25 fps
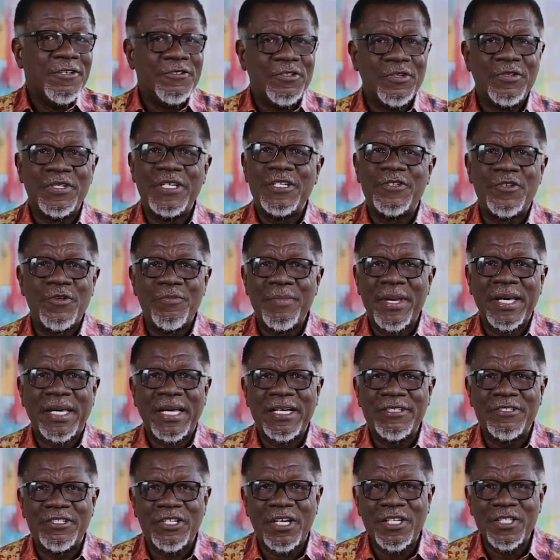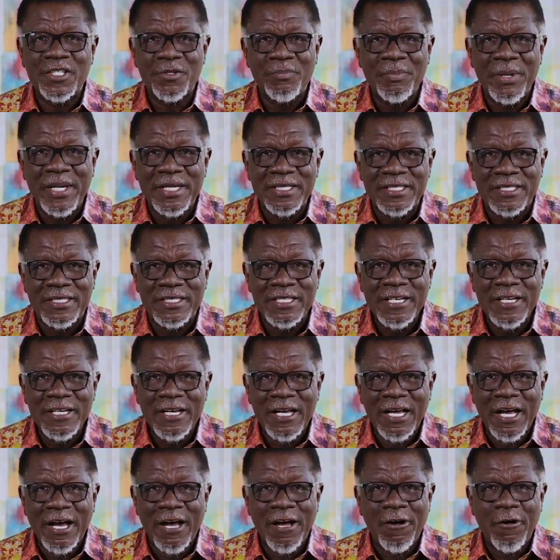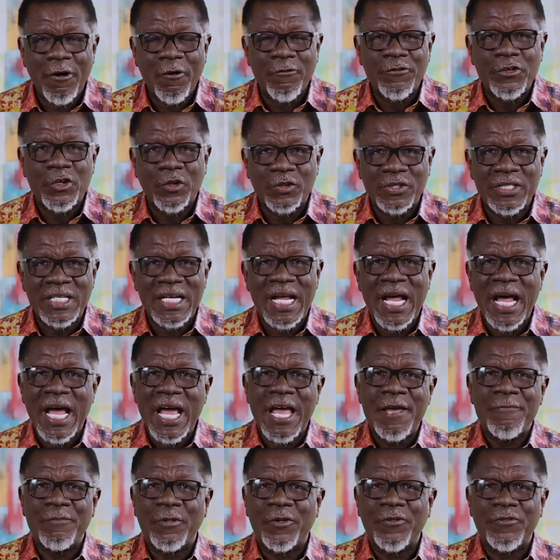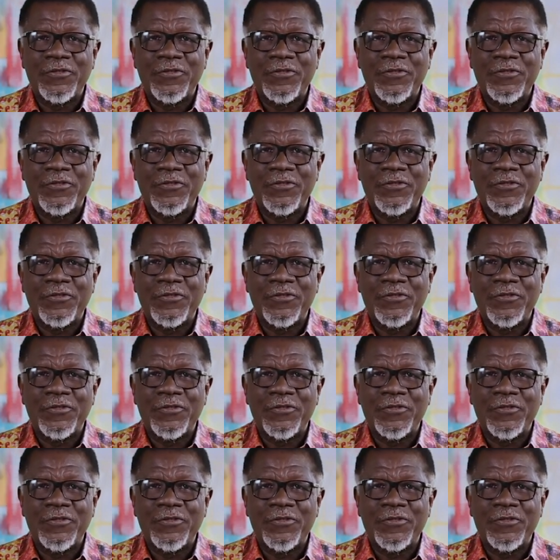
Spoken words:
you need to make adjustments of your time,